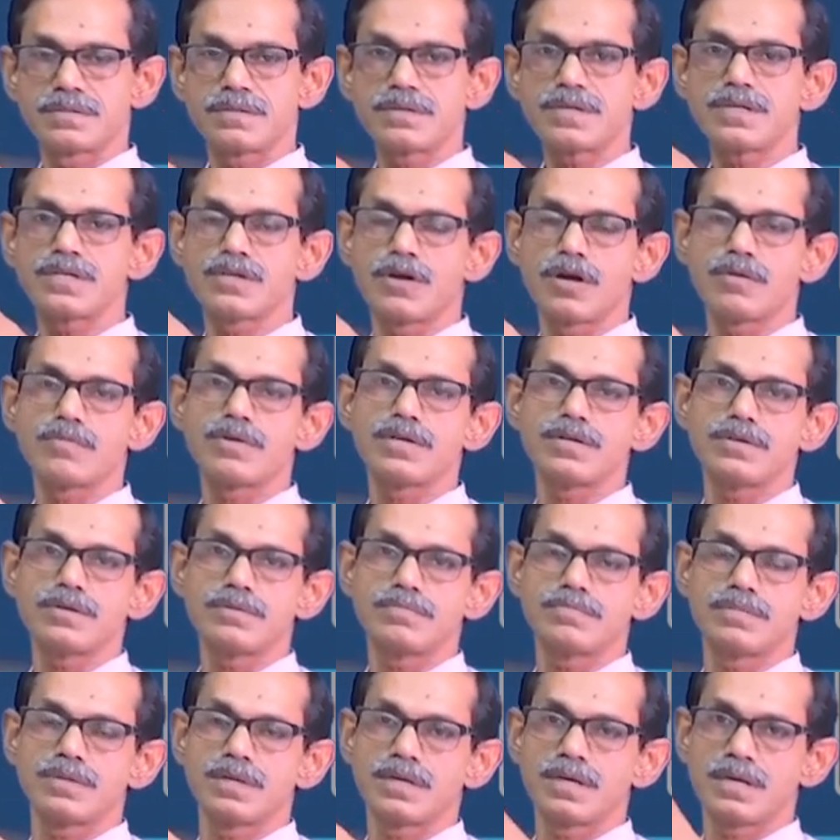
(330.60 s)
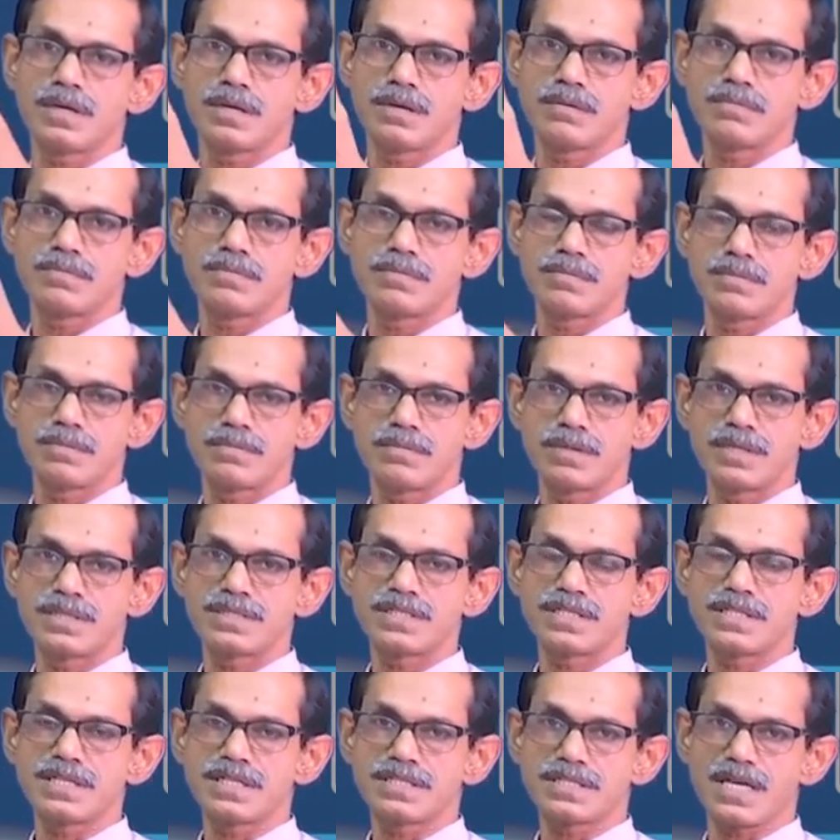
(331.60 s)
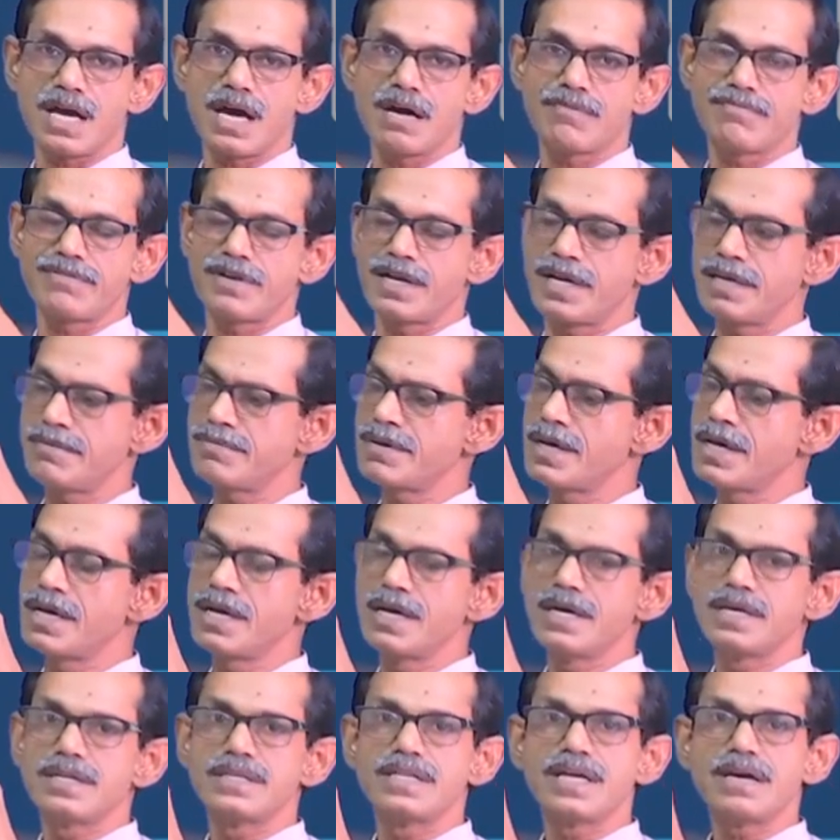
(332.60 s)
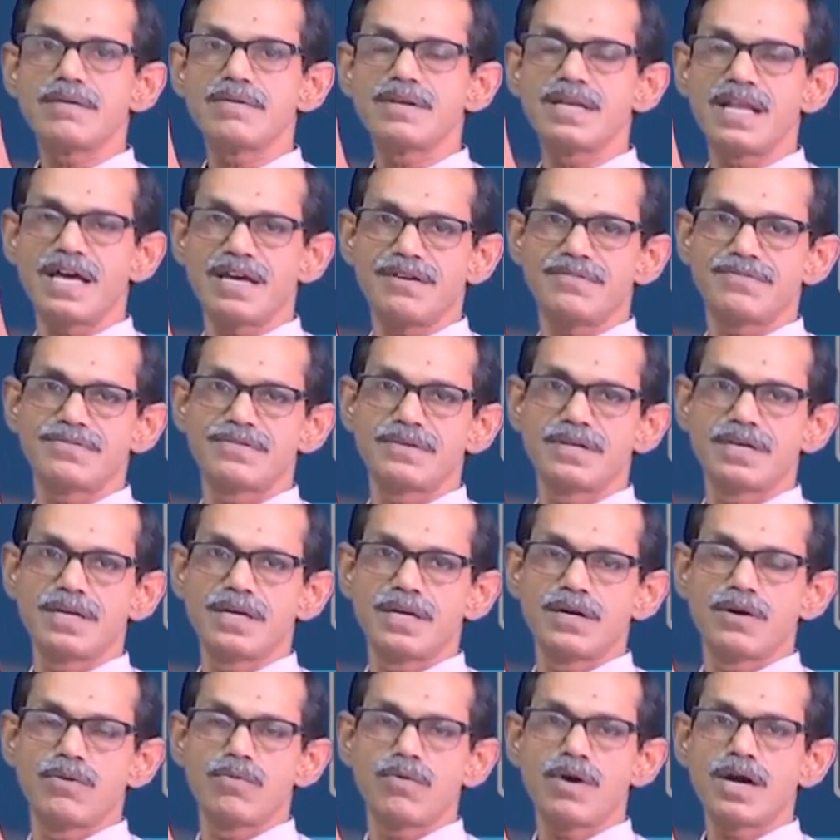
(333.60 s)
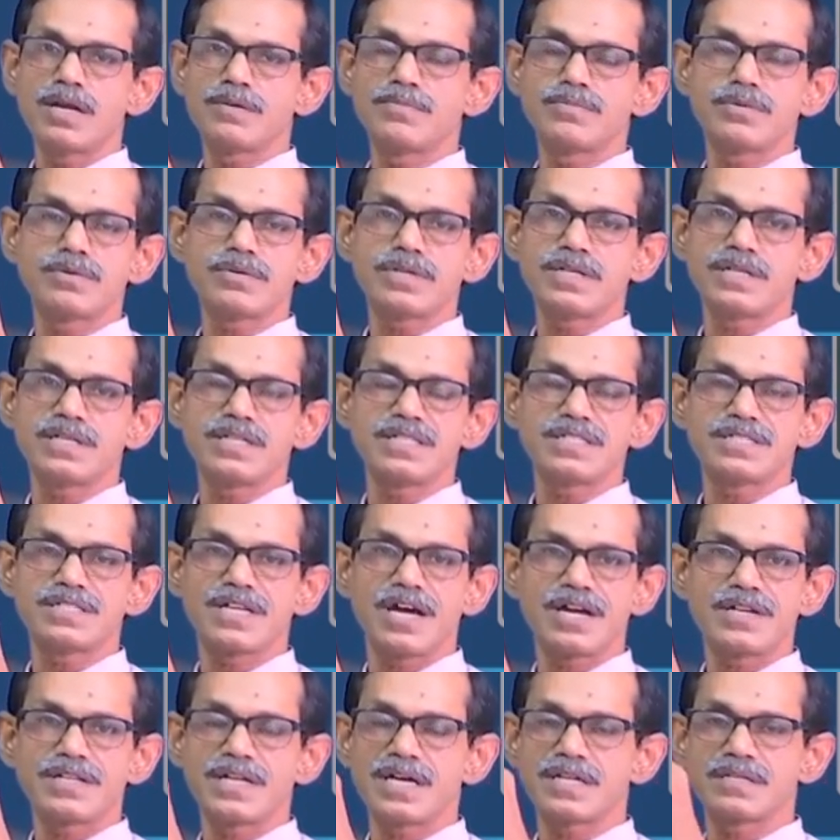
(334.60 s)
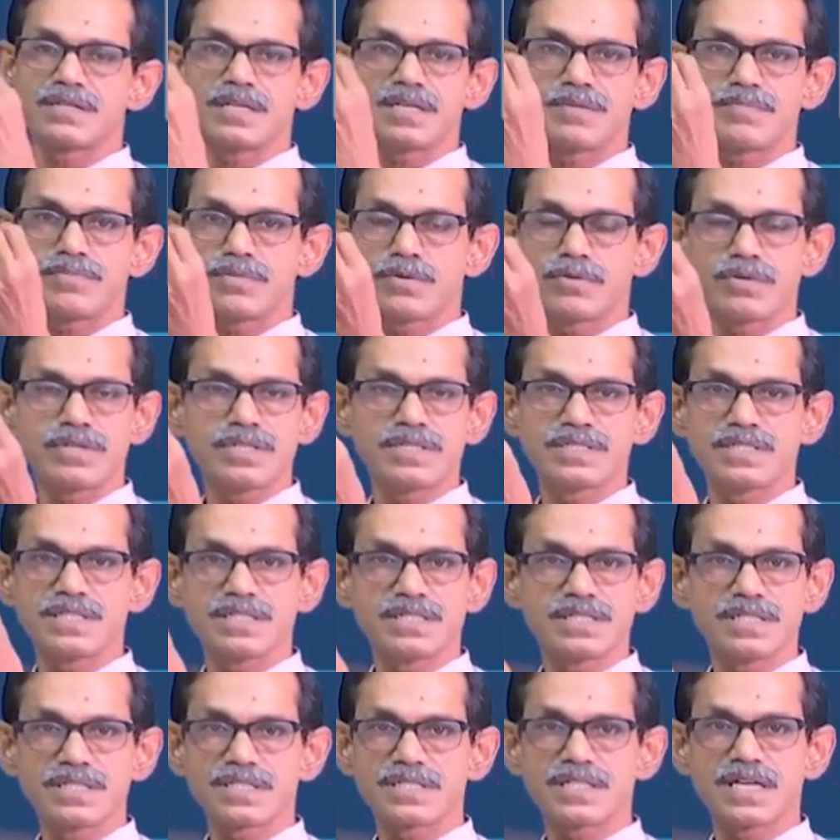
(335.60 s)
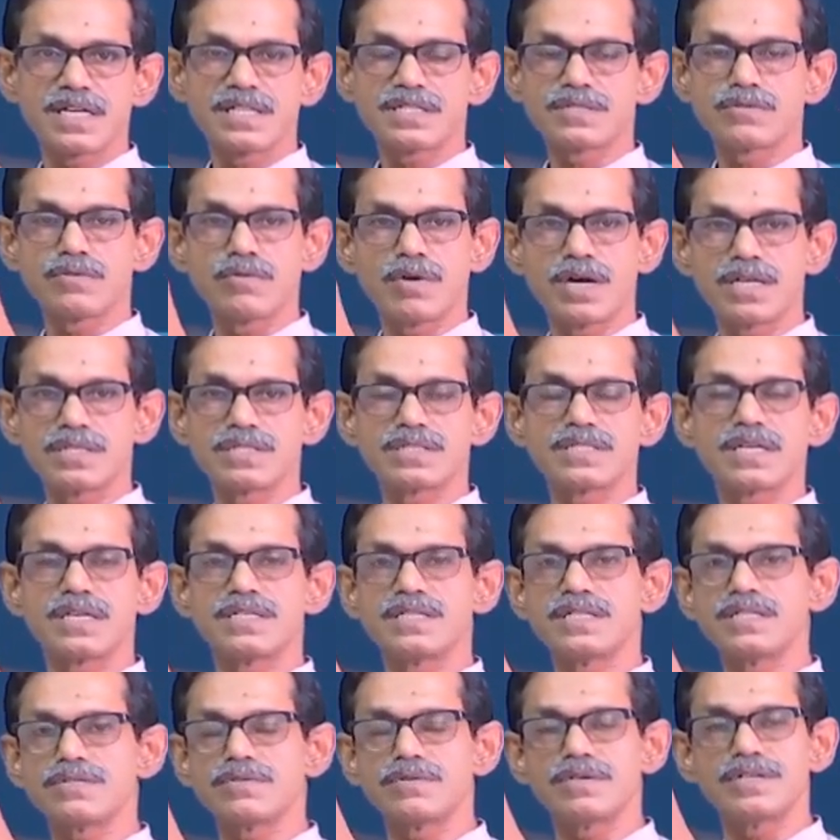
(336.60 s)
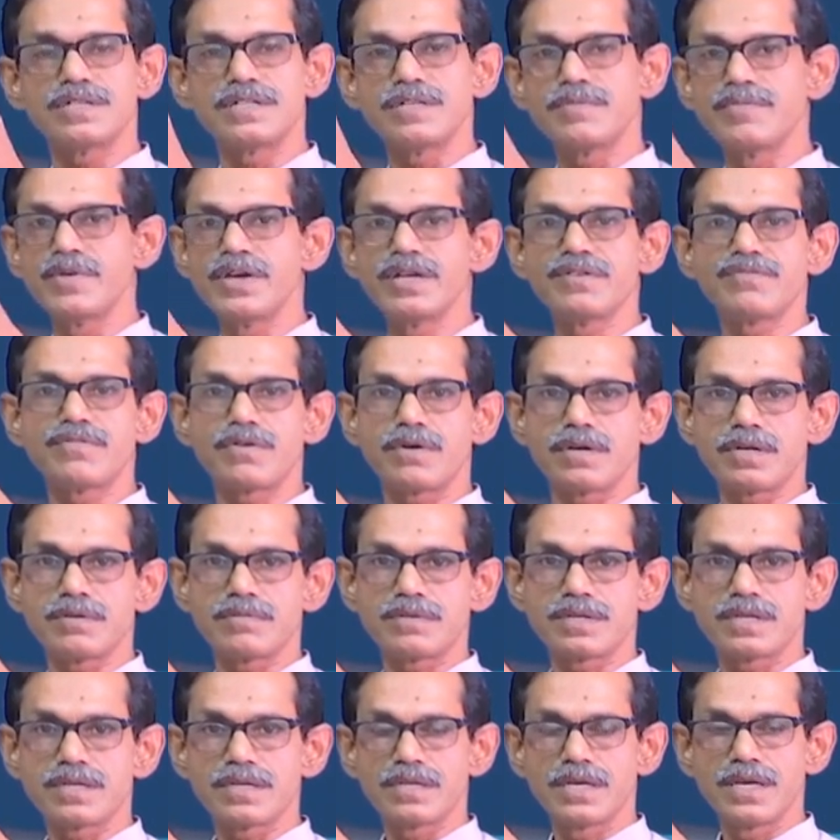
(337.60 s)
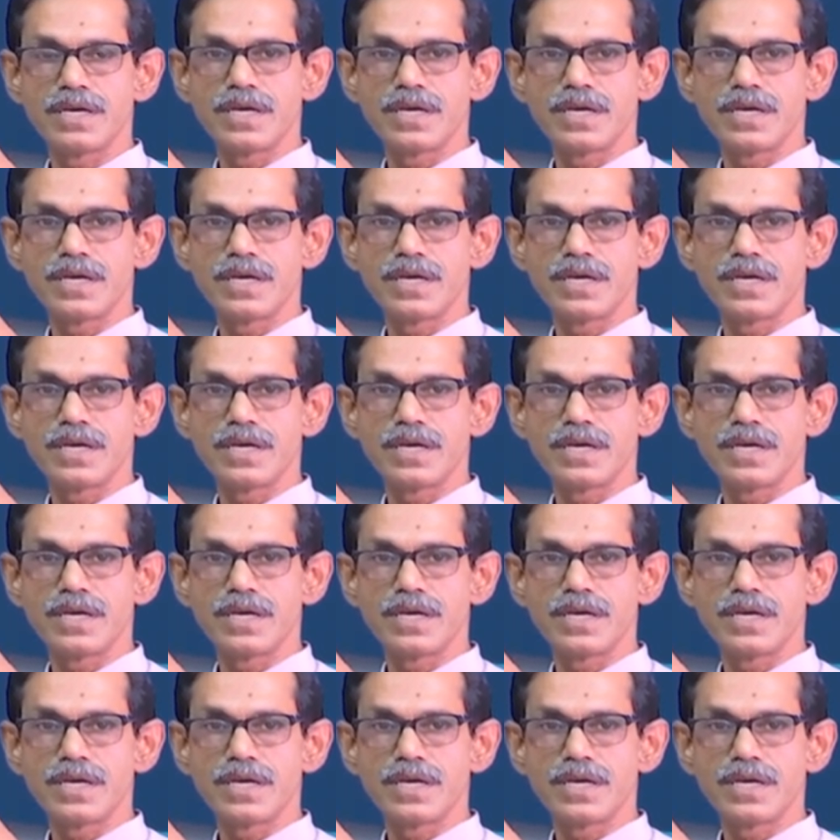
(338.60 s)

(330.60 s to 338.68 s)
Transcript: Okay, normally mentioned as a half life, they have a life. One protein is not that protein synthesized once and it will remain forever.